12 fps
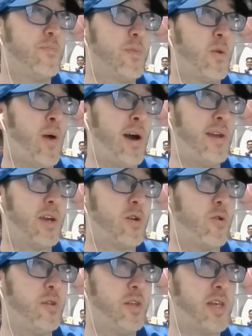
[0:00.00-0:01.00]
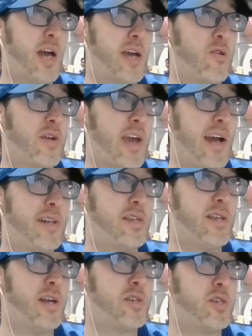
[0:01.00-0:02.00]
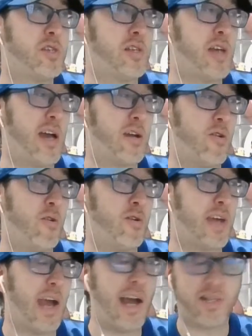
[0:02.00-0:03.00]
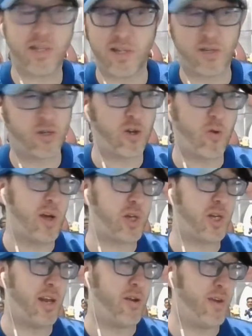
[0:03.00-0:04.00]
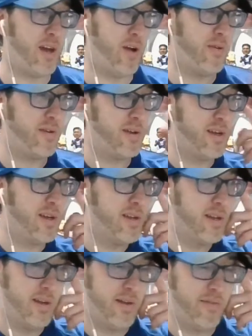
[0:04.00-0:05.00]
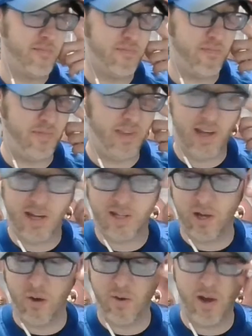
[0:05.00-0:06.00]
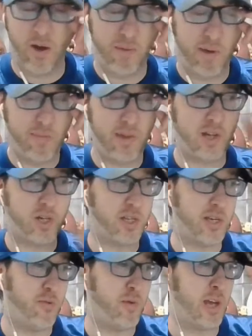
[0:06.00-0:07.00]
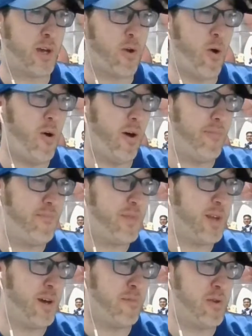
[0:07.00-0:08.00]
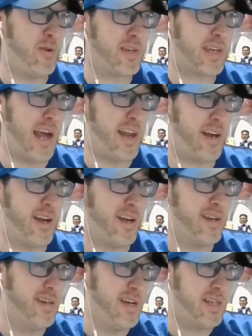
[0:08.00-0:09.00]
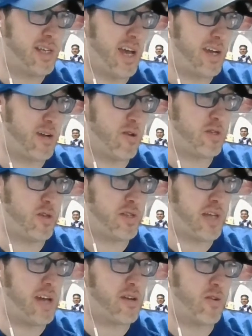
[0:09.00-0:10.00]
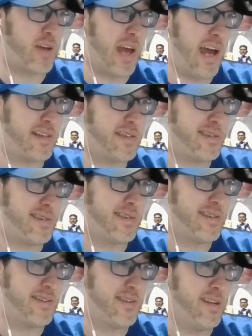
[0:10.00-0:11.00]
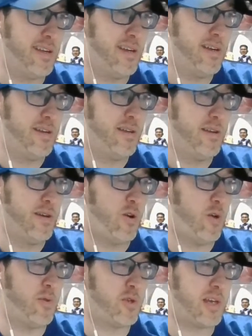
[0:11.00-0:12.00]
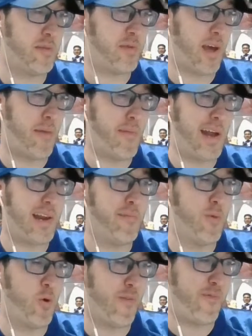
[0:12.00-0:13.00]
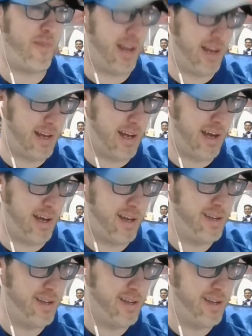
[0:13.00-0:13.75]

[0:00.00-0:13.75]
Why are they called the Tiger Cats and not just the Tiger or Cats? Good question. I don't know. I don't know. Maybe that's just what they call them up there in Canada. Tigers or Tiger Cats. Almost seems like a Mighty Morphin